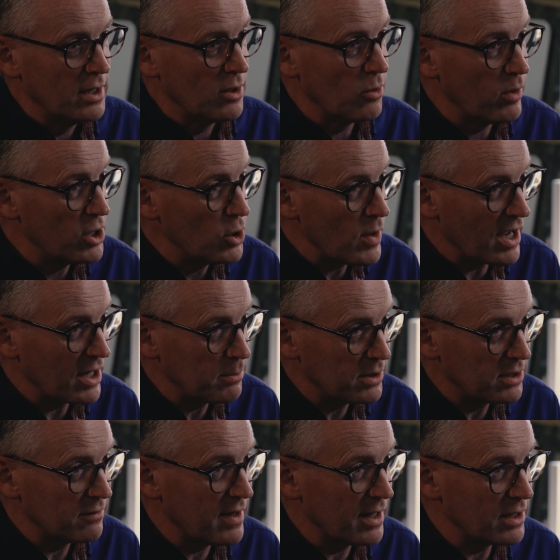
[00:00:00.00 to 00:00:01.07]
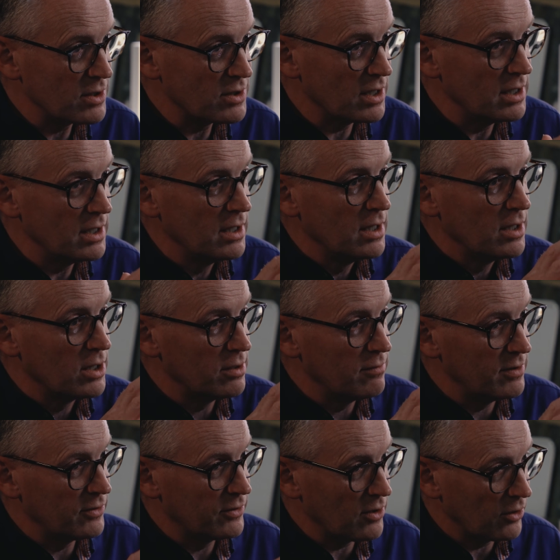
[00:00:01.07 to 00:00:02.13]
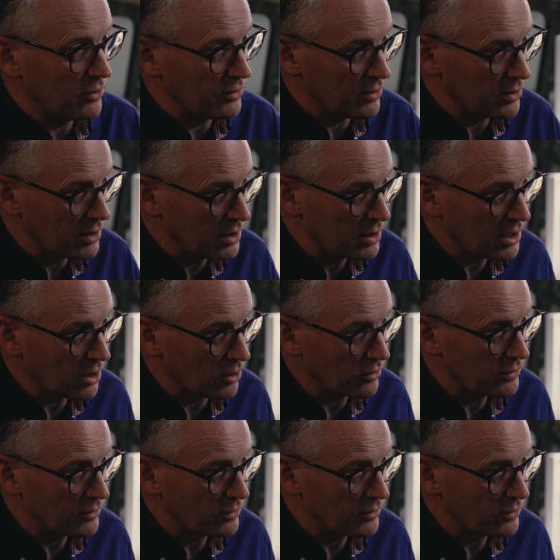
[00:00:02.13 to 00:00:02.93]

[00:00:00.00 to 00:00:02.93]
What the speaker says: when you add a bit of energy, the viscosity goes